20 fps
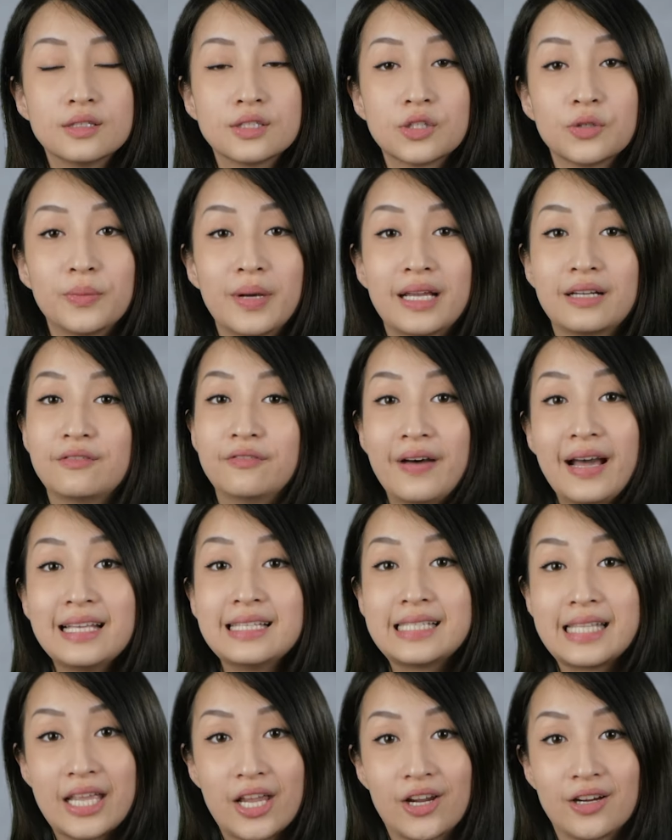So my
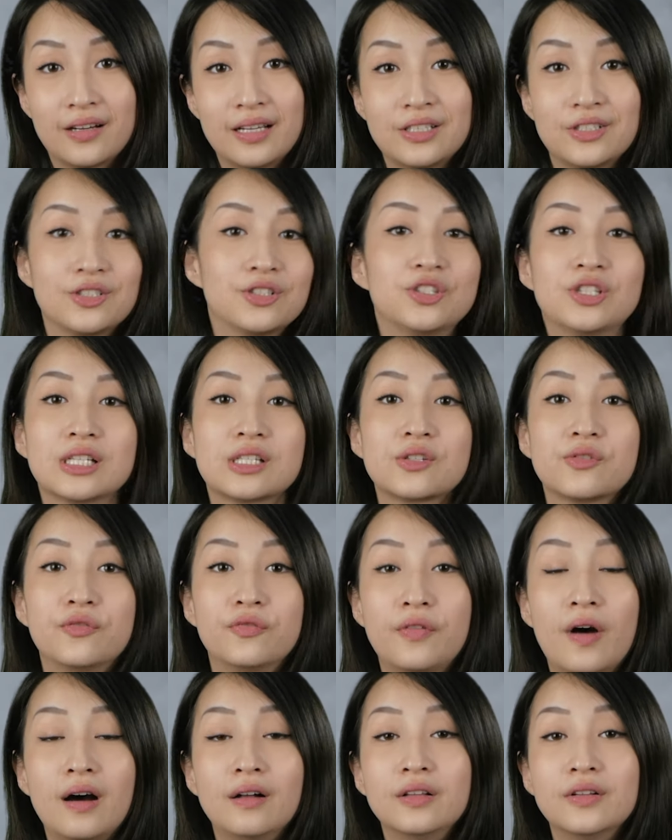advice here is to just
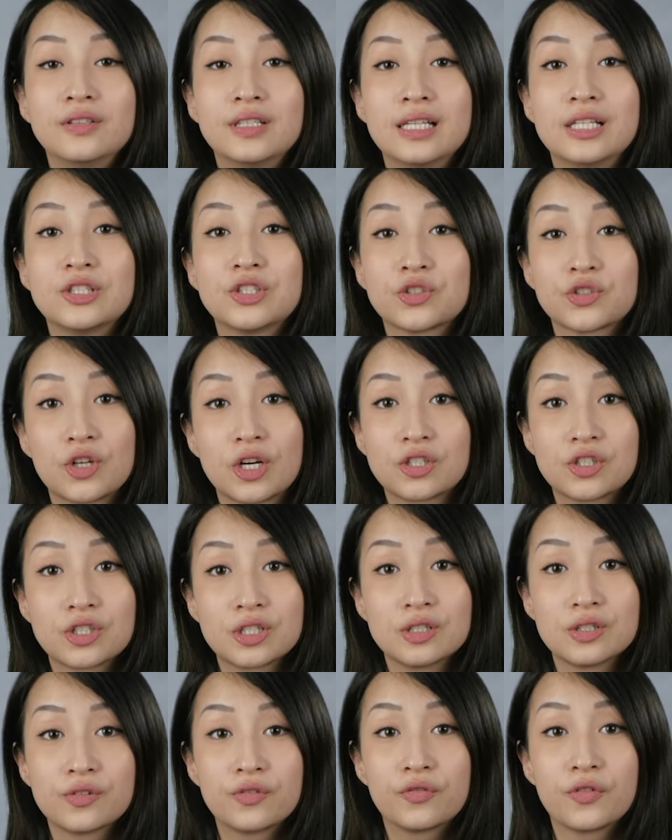follow the
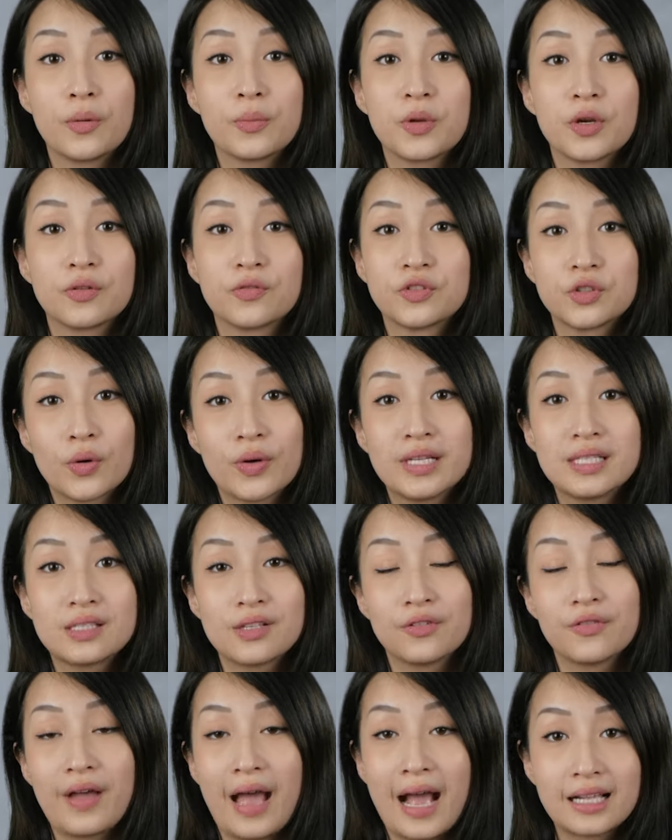instructions from your choice
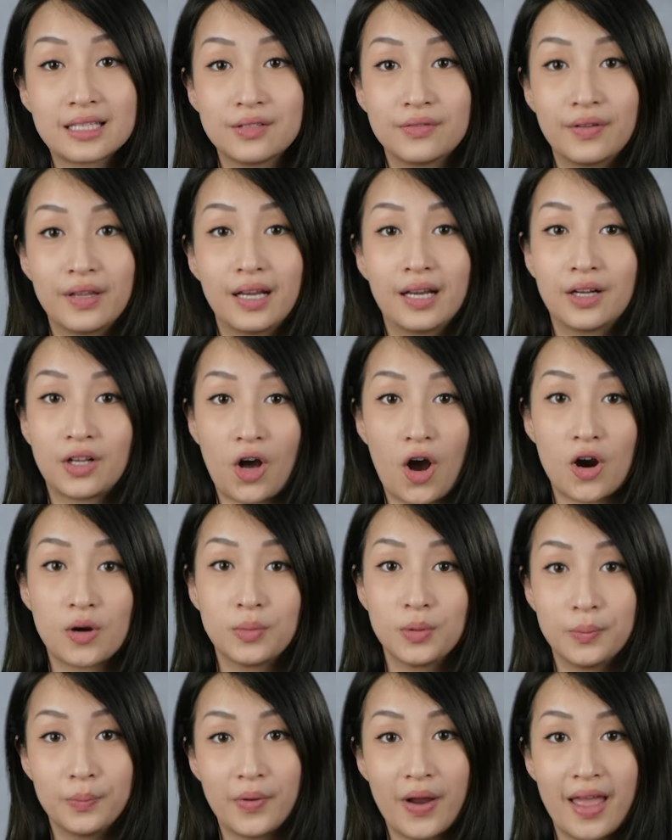of activated
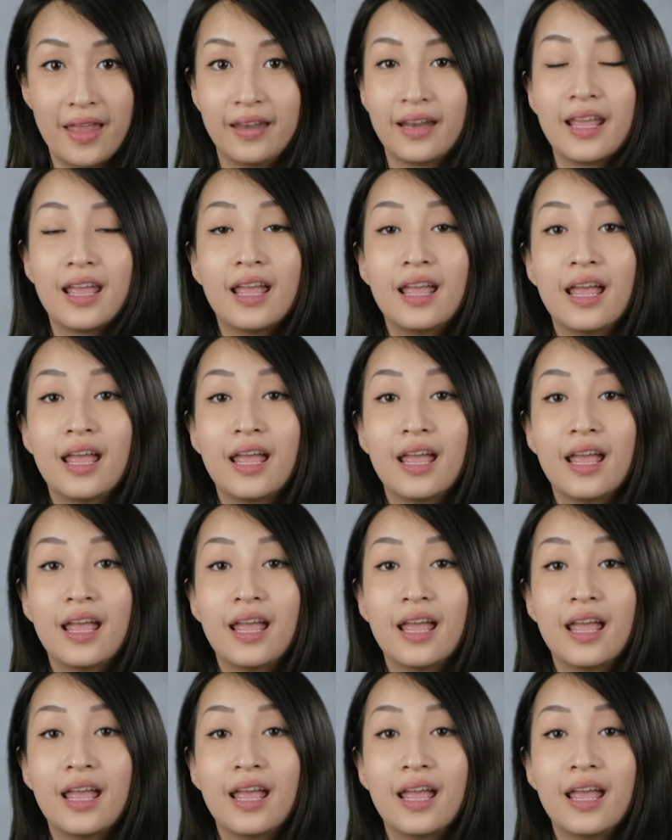carbon brand